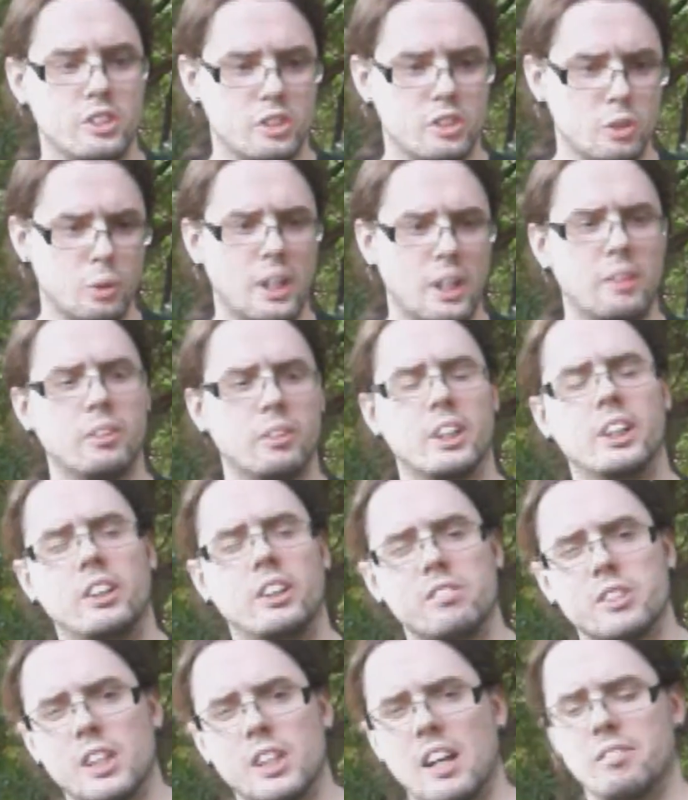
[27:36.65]
to where I wouldn't
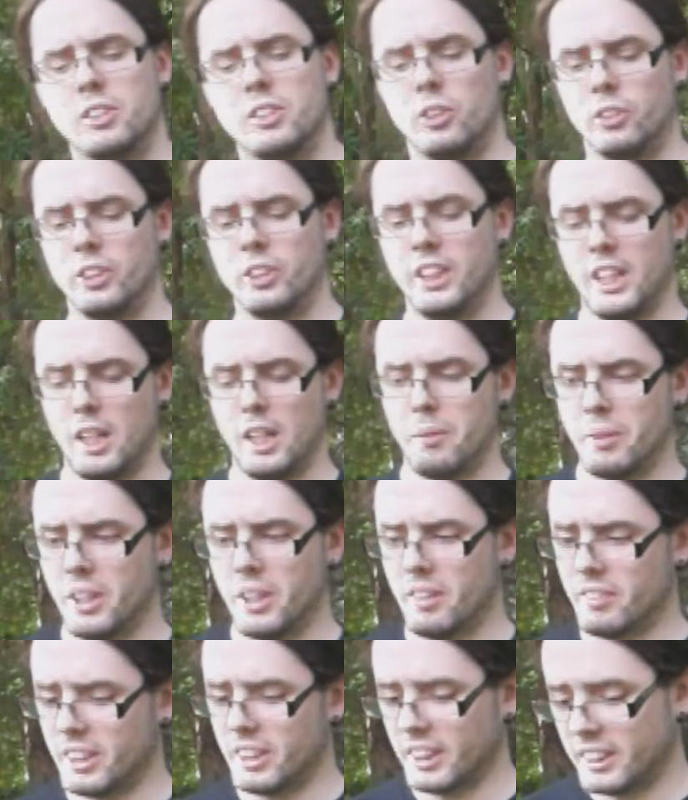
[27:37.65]
have to hold the camera
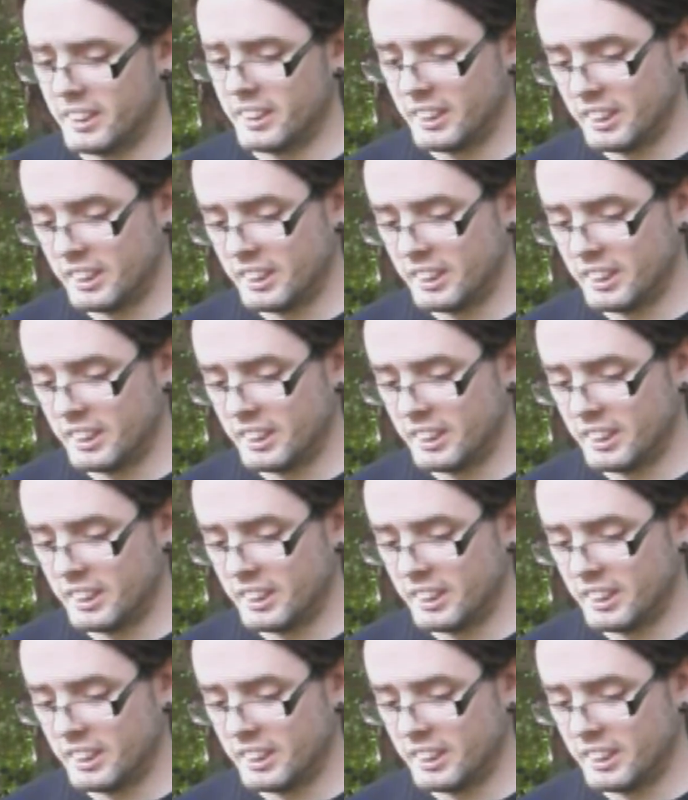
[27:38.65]
and everything.